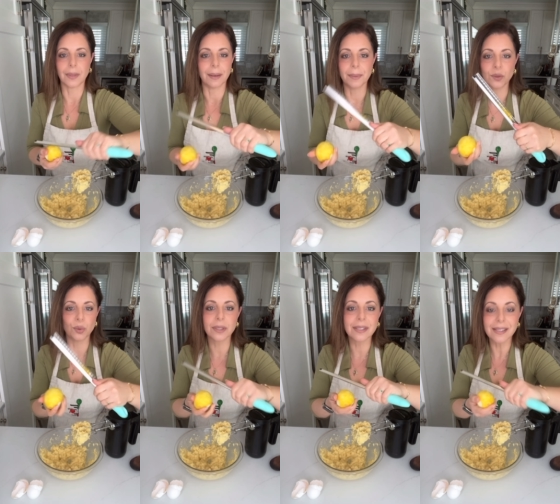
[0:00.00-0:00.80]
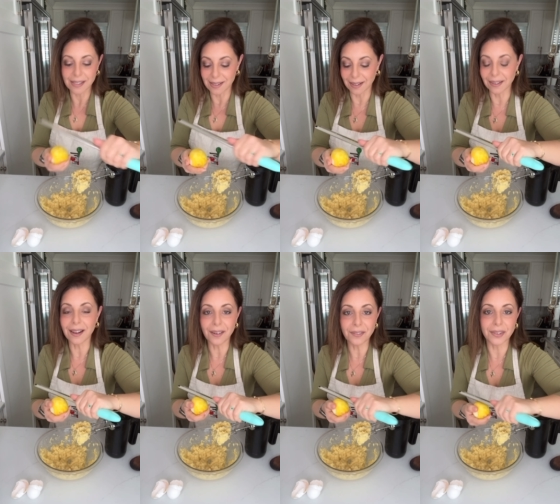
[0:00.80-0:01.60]
I mean, who doesn't
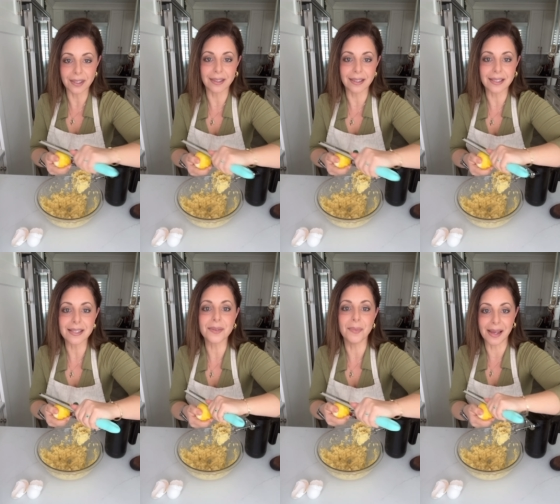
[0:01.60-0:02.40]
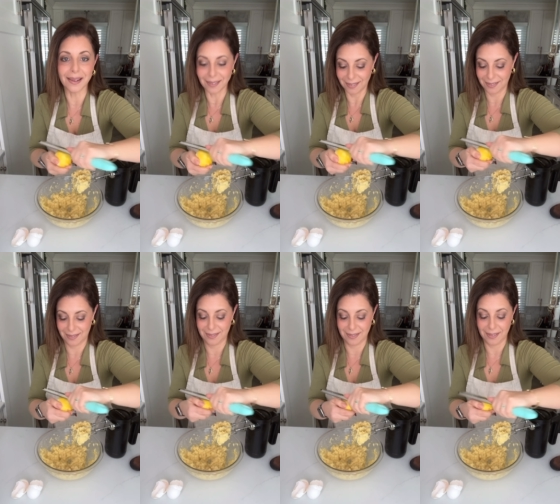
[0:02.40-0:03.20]
love the smell
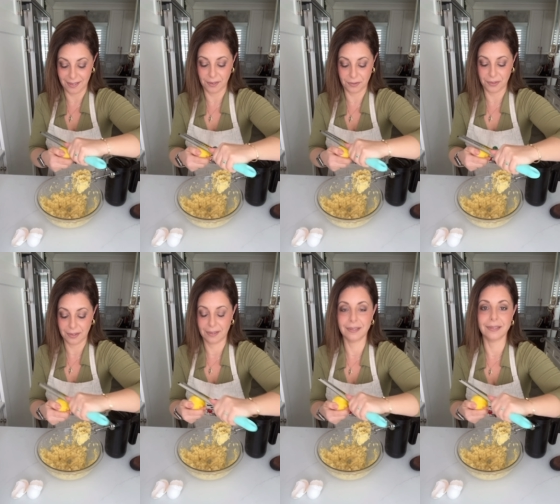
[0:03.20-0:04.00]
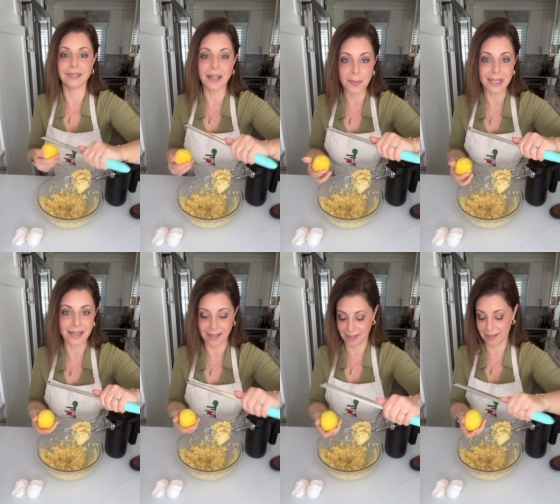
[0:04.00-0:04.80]
of lemon
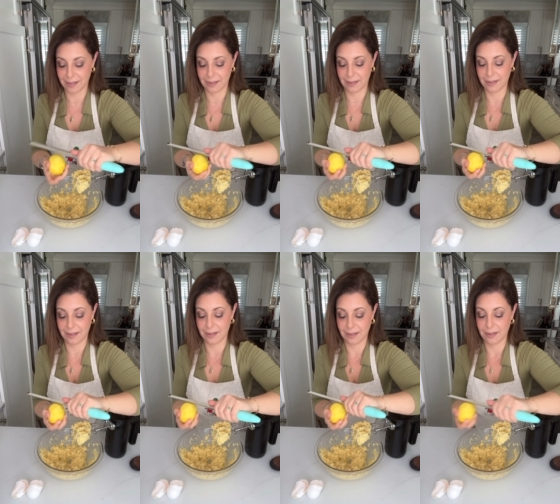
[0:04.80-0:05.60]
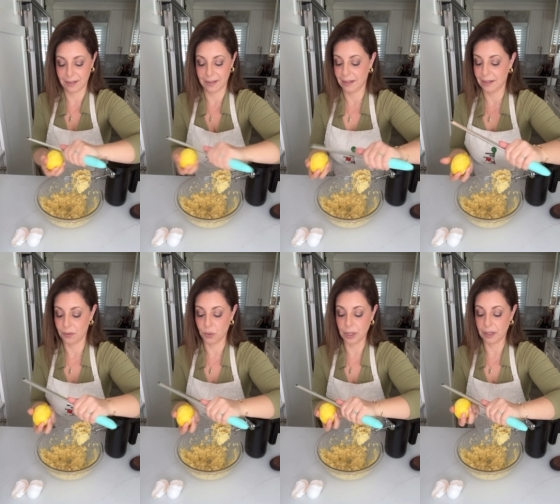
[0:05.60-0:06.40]
zest?
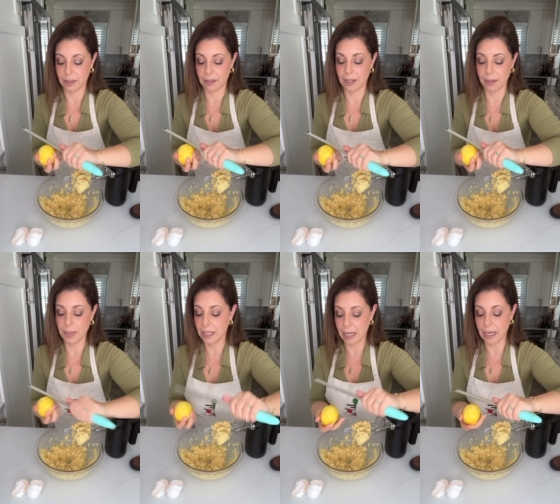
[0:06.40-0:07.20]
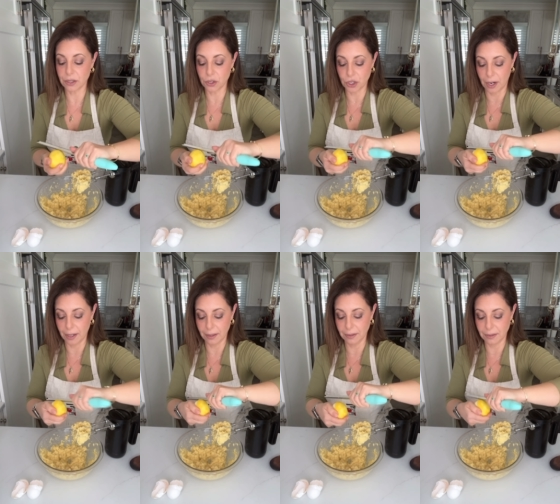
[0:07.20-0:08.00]
Really. I mean, as a
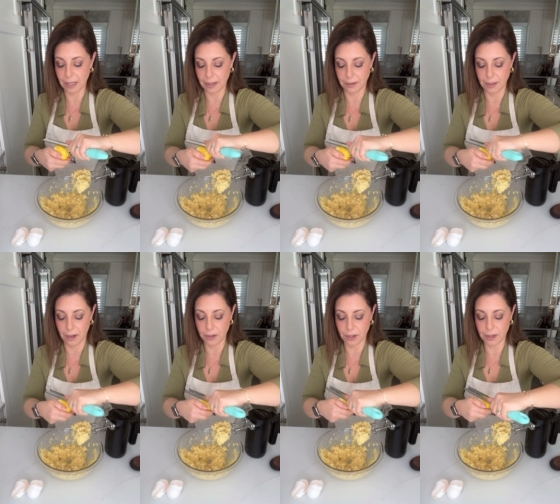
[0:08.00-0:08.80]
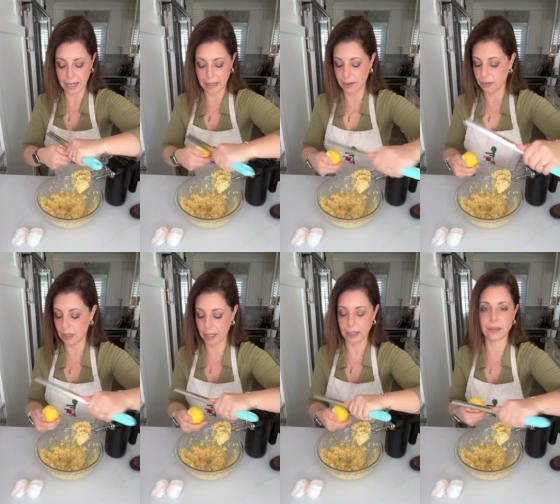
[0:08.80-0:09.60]
child, younger, I never
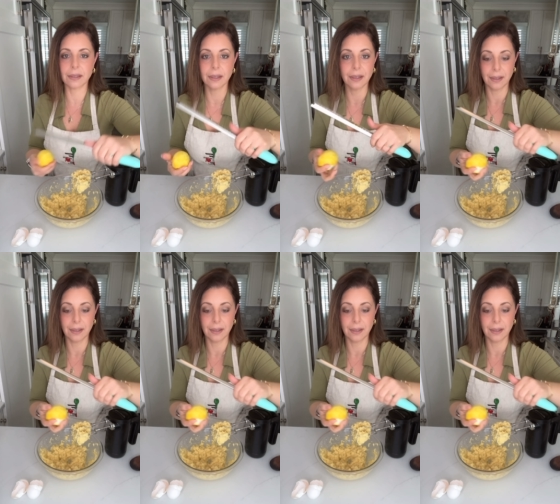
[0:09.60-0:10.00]
liked